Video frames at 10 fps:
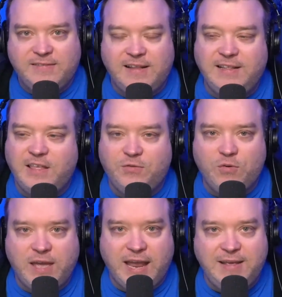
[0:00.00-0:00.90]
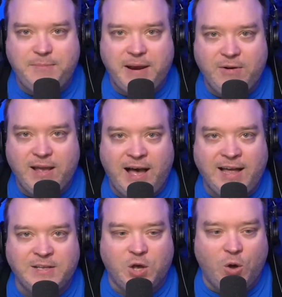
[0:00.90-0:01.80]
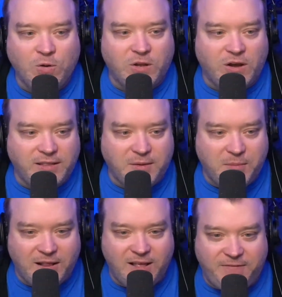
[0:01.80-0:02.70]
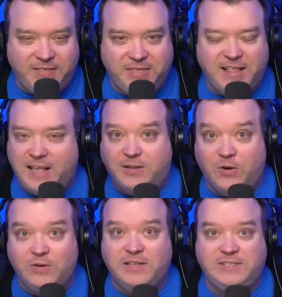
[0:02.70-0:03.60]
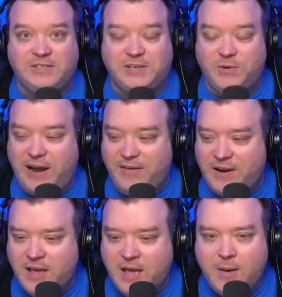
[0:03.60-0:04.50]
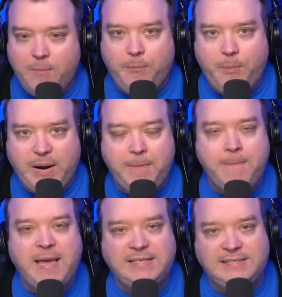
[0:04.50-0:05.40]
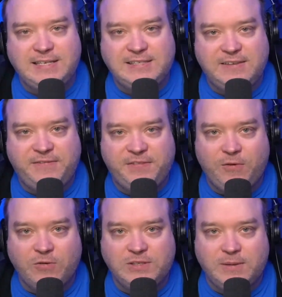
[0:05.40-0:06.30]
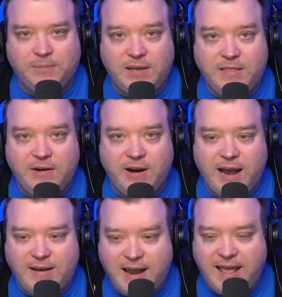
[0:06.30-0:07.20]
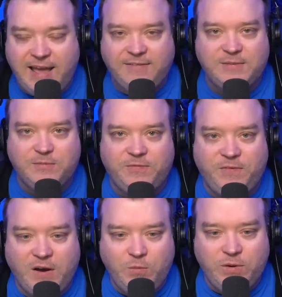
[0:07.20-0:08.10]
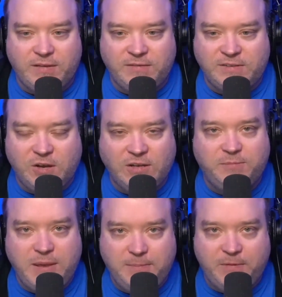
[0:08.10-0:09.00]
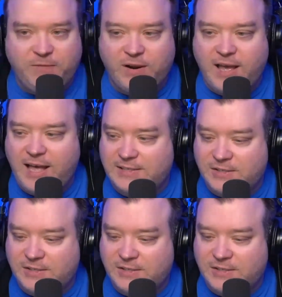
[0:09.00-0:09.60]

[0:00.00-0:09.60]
it's not like they threw Katy Perry hot and cold on in the middle of the thing that totally took you out of it. But it makes sense to throw something in there and, and have some fun with it. Songs people forgot,